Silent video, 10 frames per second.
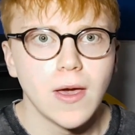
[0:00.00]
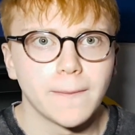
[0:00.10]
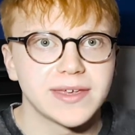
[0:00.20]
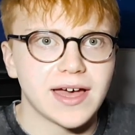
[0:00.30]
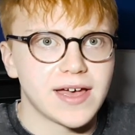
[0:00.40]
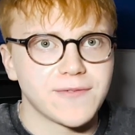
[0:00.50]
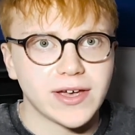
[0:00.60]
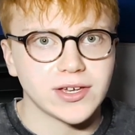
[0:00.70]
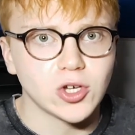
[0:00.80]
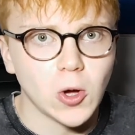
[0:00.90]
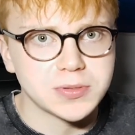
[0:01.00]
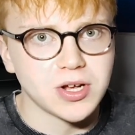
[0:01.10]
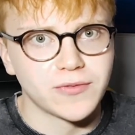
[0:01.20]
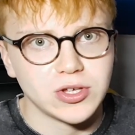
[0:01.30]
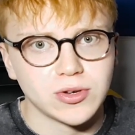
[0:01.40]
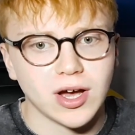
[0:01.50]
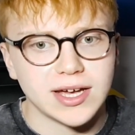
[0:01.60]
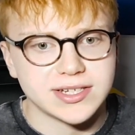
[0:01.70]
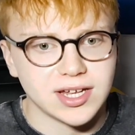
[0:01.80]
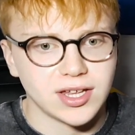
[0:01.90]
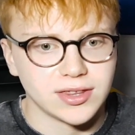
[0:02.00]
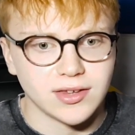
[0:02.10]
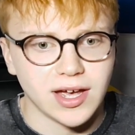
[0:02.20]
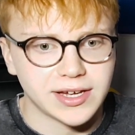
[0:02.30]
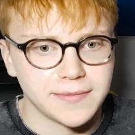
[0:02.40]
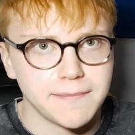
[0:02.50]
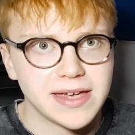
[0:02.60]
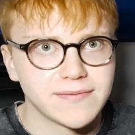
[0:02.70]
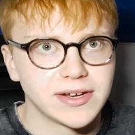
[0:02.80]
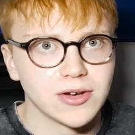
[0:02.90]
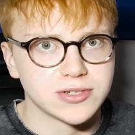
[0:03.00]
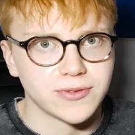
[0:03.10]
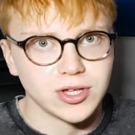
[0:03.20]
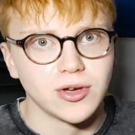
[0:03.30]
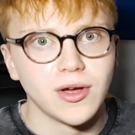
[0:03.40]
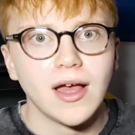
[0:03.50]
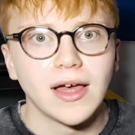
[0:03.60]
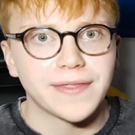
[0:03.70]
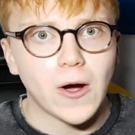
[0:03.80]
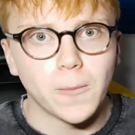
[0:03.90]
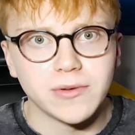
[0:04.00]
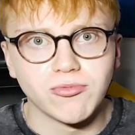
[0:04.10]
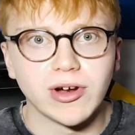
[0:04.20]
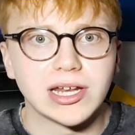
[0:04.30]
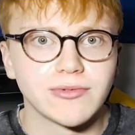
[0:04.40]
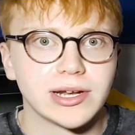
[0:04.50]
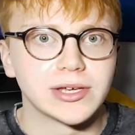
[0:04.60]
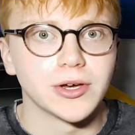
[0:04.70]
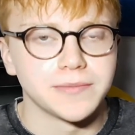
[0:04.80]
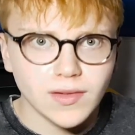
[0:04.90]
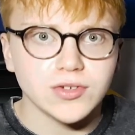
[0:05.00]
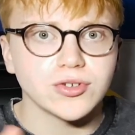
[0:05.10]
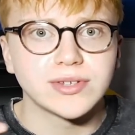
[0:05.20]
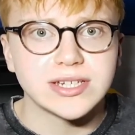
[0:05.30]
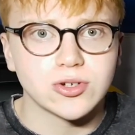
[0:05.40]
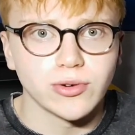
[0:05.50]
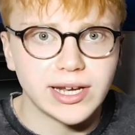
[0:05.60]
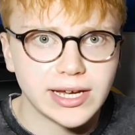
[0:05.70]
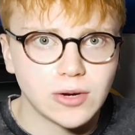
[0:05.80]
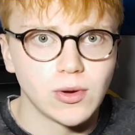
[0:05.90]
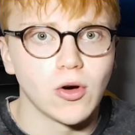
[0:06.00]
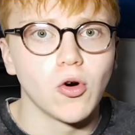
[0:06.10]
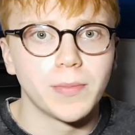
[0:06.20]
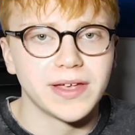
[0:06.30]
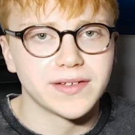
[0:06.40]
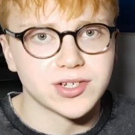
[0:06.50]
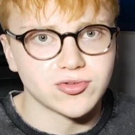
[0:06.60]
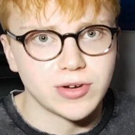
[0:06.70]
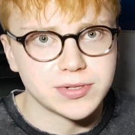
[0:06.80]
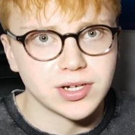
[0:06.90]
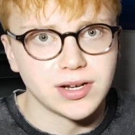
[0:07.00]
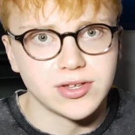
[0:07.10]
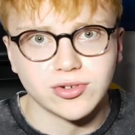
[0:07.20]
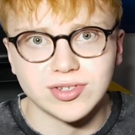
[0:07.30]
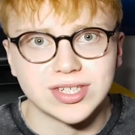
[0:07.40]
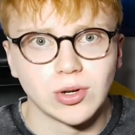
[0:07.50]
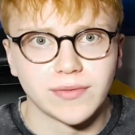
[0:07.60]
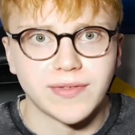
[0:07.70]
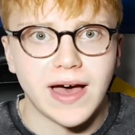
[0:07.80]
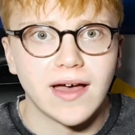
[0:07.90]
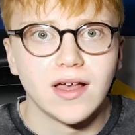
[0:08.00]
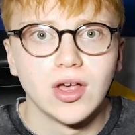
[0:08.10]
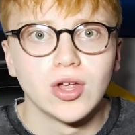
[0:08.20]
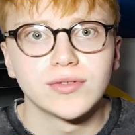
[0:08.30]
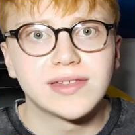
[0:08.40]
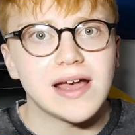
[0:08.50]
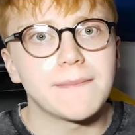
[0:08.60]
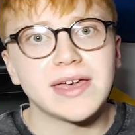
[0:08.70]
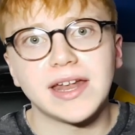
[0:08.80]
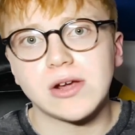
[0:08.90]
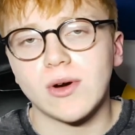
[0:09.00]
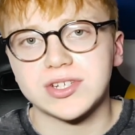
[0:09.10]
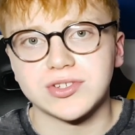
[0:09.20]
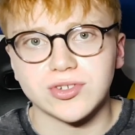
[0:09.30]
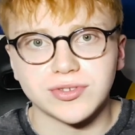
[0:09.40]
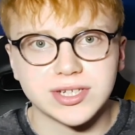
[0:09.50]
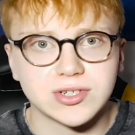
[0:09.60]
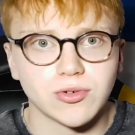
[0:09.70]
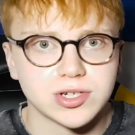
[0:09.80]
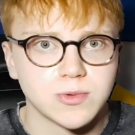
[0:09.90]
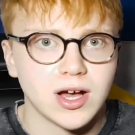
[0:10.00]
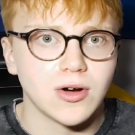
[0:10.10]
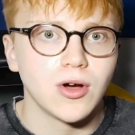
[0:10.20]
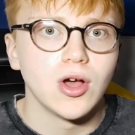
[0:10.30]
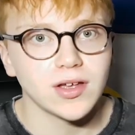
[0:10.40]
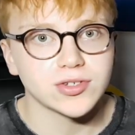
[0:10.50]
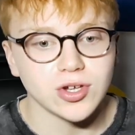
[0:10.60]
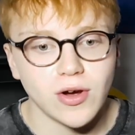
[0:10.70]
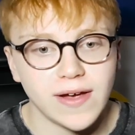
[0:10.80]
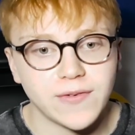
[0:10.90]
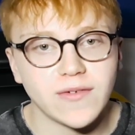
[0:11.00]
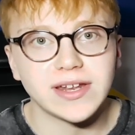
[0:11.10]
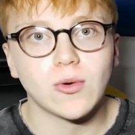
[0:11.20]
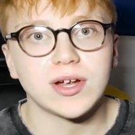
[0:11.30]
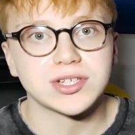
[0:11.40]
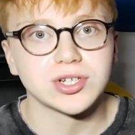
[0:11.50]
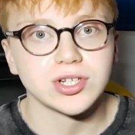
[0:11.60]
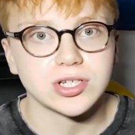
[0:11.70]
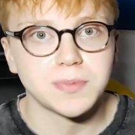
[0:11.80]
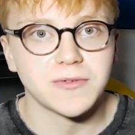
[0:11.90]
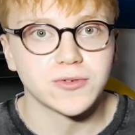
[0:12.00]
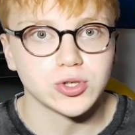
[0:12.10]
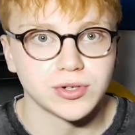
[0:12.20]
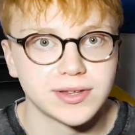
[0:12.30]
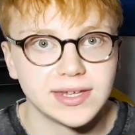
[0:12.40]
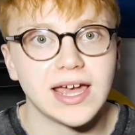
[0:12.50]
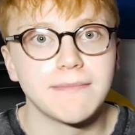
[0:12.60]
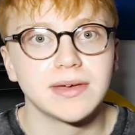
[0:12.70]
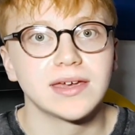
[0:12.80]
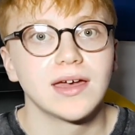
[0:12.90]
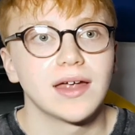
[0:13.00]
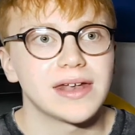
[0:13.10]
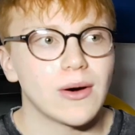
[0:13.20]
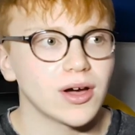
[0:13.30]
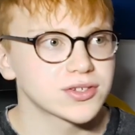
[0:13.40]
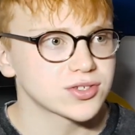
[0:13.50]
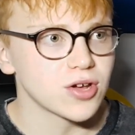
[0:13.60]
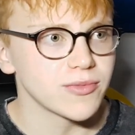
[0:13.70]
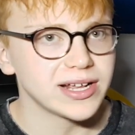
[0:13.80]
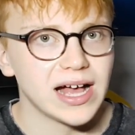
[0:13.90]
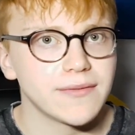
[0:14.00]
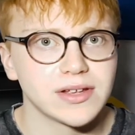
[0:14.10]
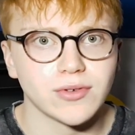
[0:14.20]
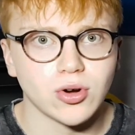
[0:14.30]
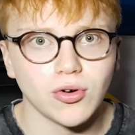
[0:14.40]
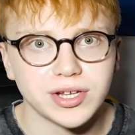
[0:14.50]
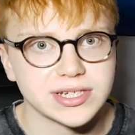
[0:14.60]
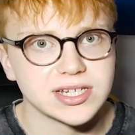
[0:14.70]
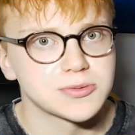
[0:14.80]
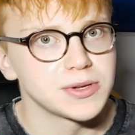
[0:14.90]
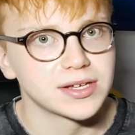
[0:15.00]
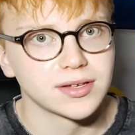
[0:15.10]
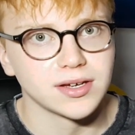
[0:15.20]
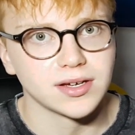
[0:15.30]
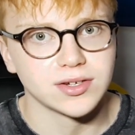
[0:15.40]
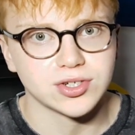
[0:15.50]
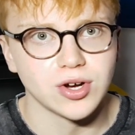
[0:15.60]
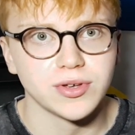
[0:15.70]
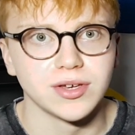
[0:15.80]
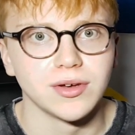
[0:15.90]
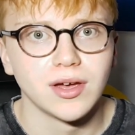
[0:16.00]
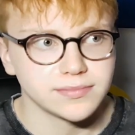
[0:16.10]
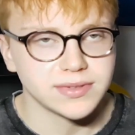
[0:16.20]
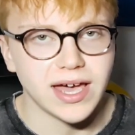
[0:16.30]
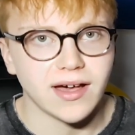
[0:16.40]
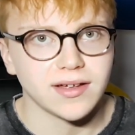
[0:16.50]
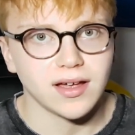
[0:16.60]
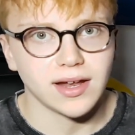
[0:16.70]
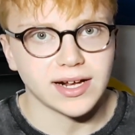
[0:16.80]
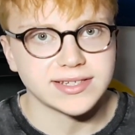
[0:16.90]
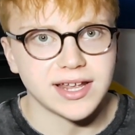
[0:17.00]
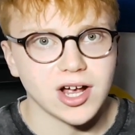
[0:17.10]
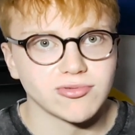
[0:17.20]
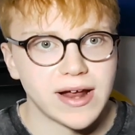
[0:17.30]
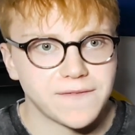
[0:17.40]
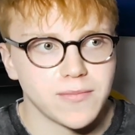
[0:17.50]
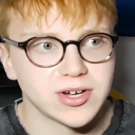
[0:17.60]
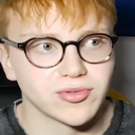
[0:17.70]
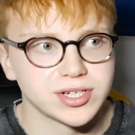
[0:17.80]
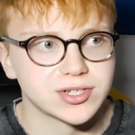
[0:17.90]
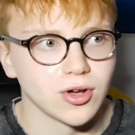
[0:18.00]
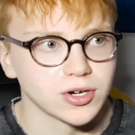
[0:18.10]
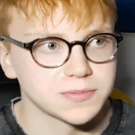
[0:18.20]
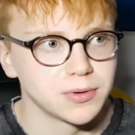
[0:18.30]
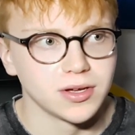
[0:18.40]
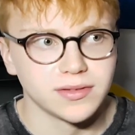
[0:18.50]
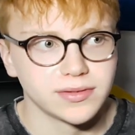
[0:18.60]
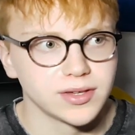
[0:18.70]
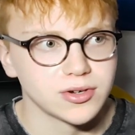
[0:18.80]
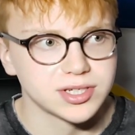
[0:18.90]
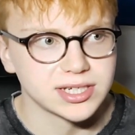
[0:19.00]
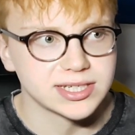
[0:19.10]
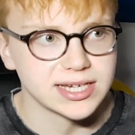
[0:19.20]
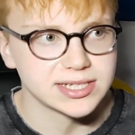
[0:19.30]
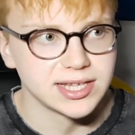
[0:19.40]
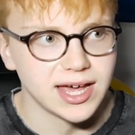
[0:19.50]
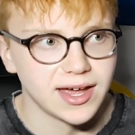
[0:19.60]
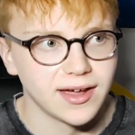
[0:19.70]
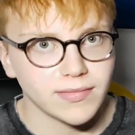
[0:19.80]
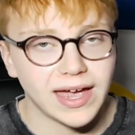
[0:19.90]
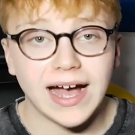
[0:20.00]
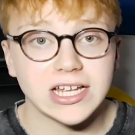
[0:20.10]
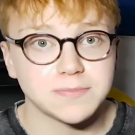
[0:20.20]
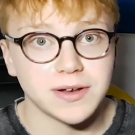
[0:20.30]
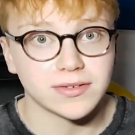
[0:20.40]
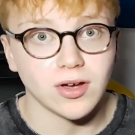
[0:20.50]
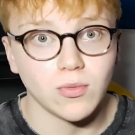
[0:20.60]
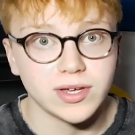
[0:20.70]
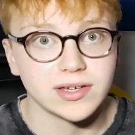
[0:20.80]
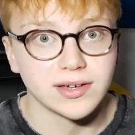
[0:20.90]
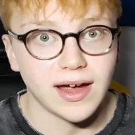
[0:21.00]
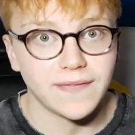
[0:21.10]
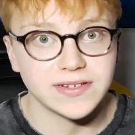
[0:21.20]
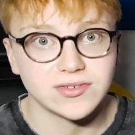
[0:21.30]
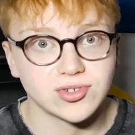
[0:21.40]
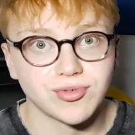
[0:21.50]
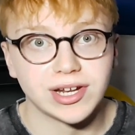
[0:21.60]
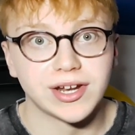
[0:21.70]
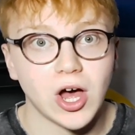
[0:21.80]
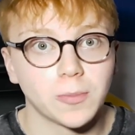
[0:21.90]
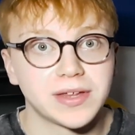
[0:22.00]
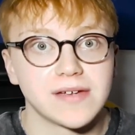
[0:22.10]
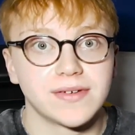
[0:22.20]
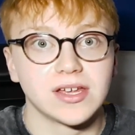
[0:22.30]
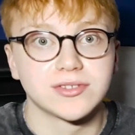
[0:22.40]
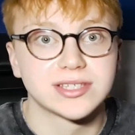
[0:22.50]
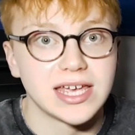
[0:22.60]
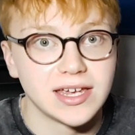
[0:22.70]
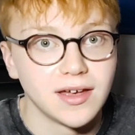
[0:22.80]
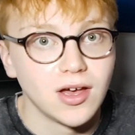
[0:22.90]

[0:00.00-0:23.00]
But yeah, if I can cop stuff for you guys and I can make videos for you, that would be really, really good. So Discord link will all be in the description and you can see all of that. DM me any questions on Discord as well. So if you have any questions, be sure to DM me. Now, I just don't really have any recordings this week to show you. Yeah, like I said, I ran for mesh restocks, but no success there. It has been a dull week, and this is just really an update video to say